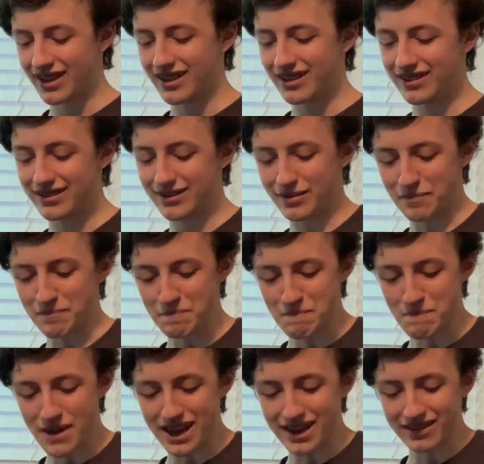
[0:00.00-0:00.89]
This is
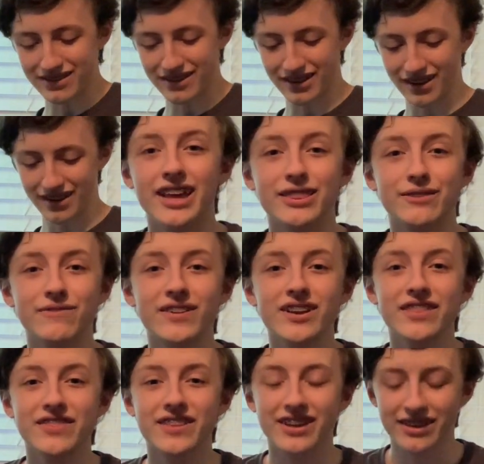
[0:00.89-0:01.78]
amazing. And the
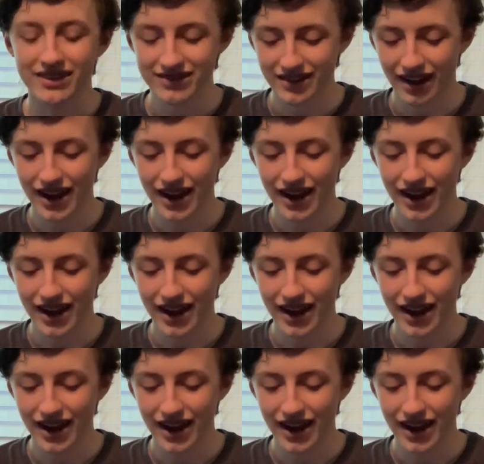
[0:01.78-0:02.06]
funny thing is,